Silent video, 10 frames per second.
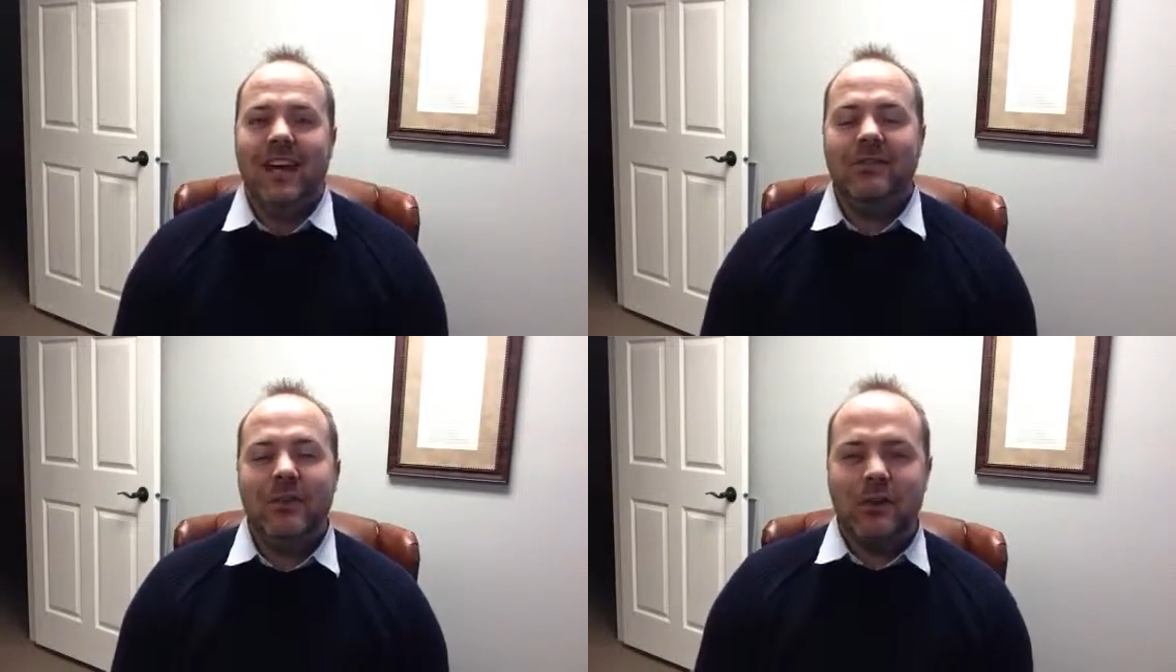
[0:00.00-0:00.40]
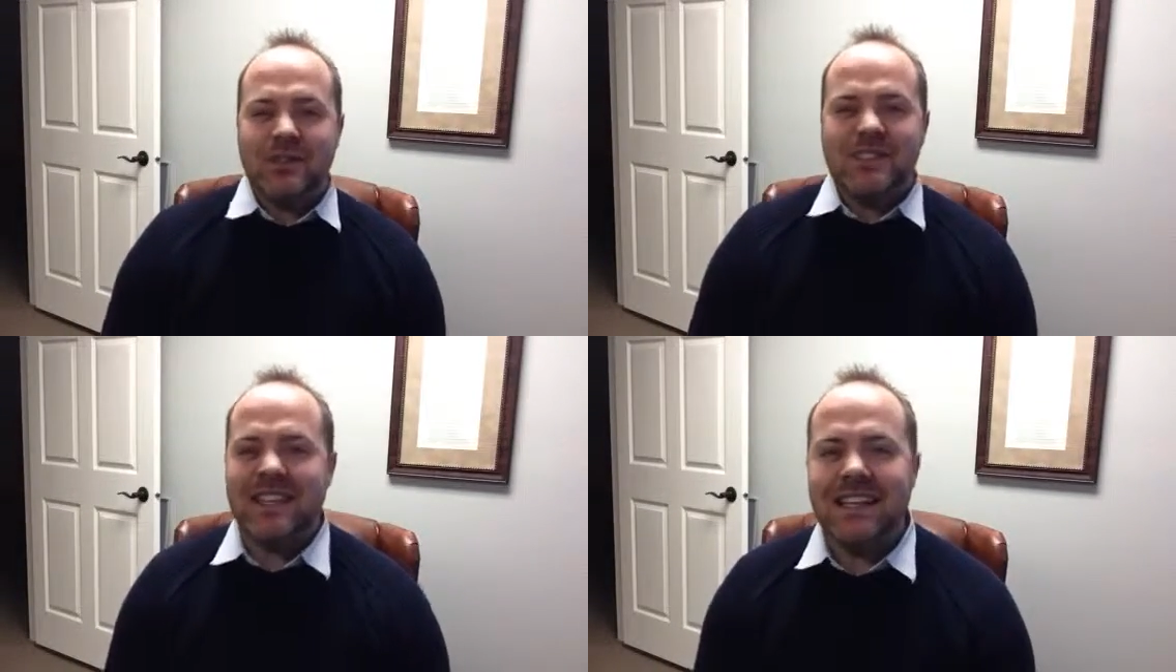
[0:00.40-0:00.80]
Have you
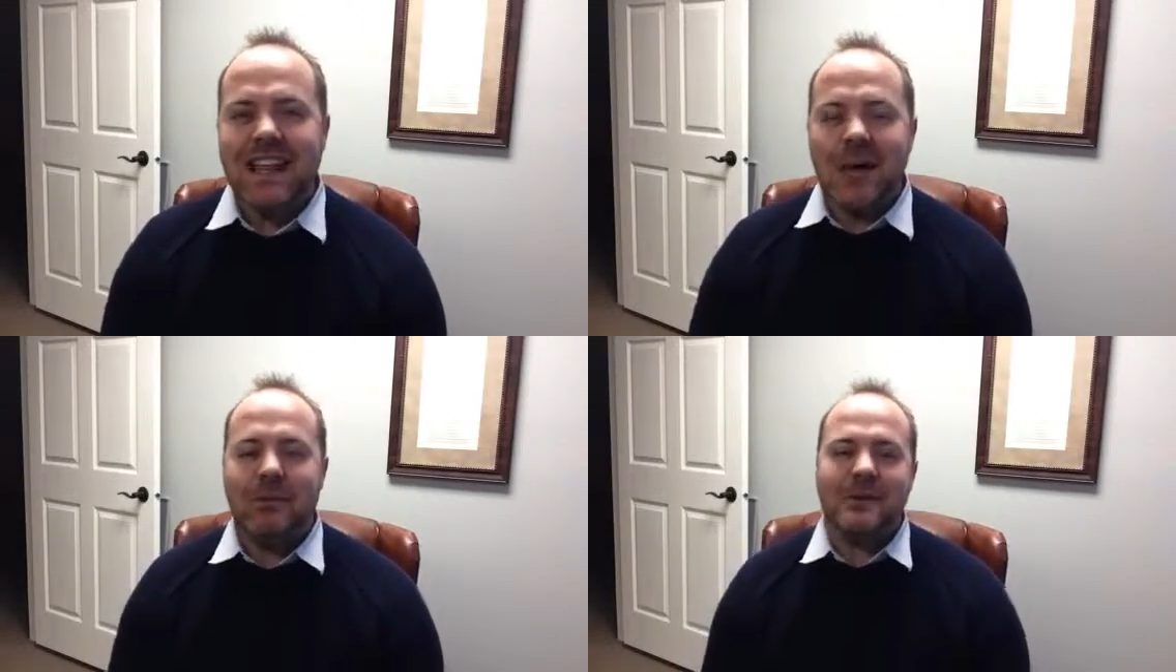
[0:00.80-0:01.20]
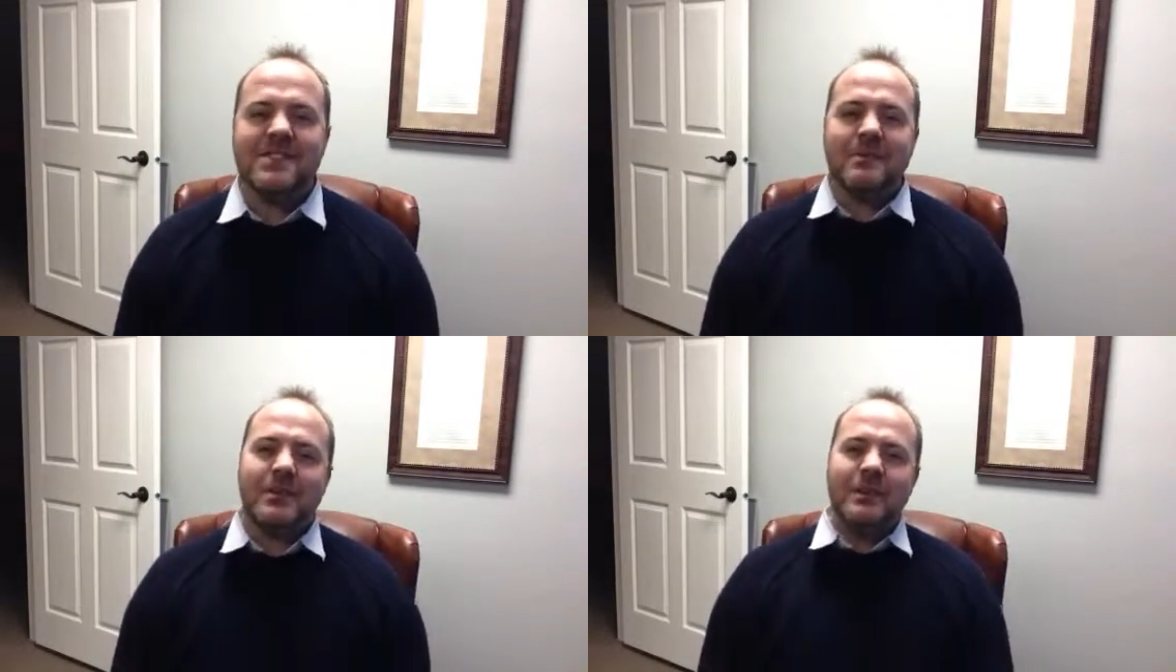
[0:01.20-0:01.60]
ever seen that
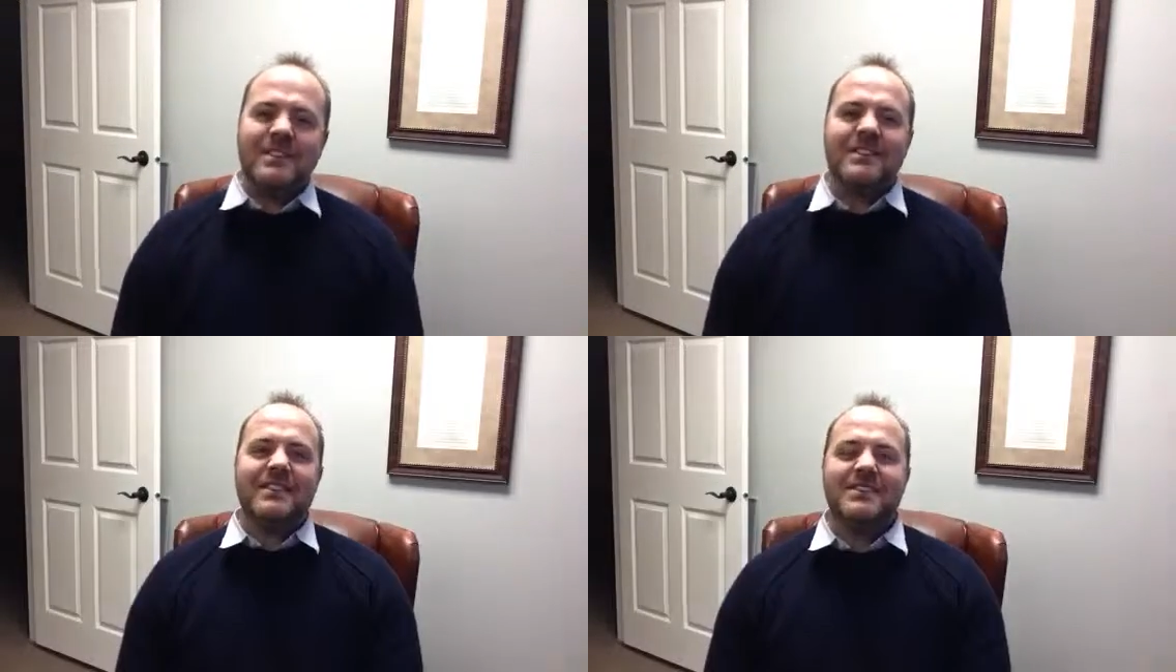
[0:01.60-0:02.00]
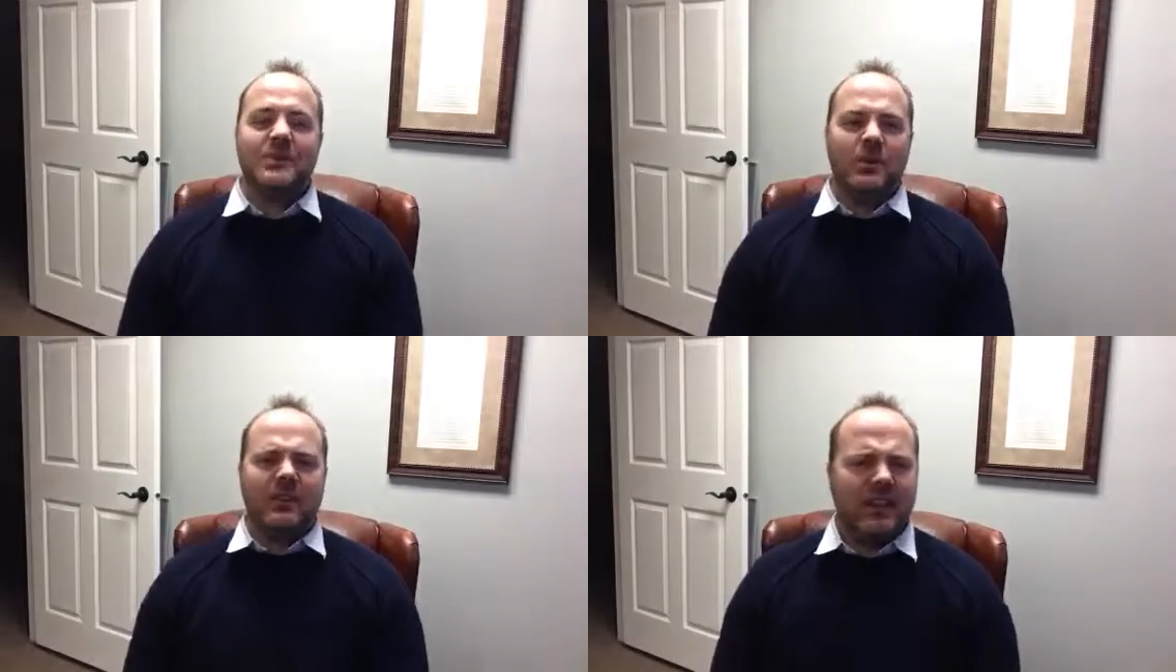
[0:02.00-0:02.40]
person when you went to the
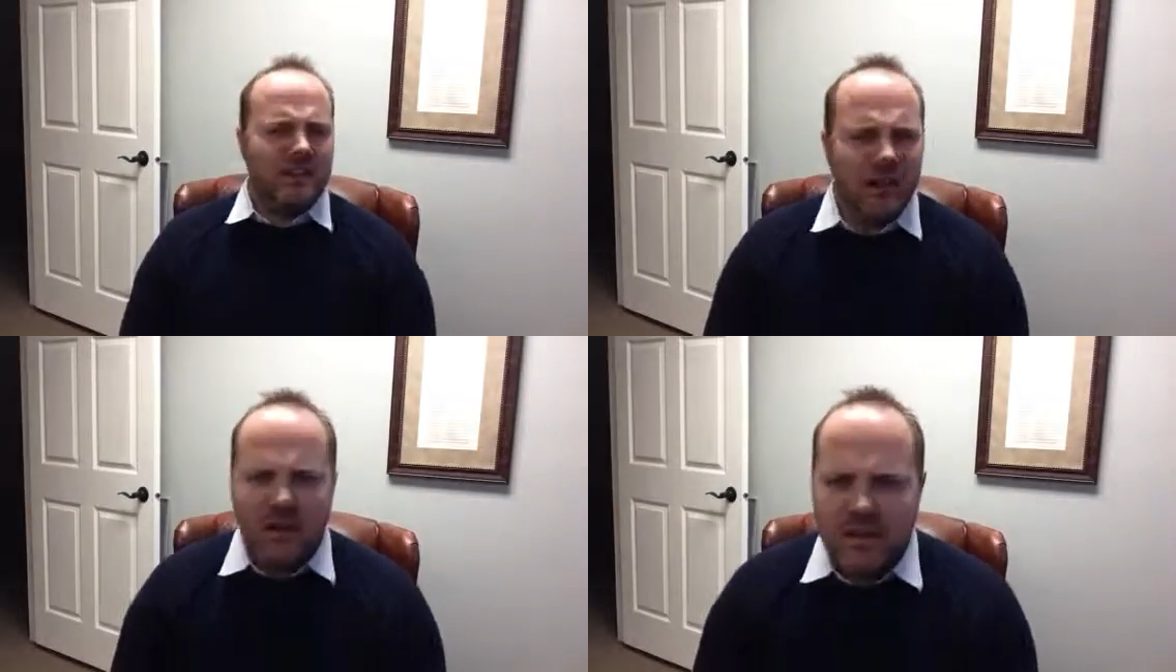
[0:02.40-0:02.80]
store that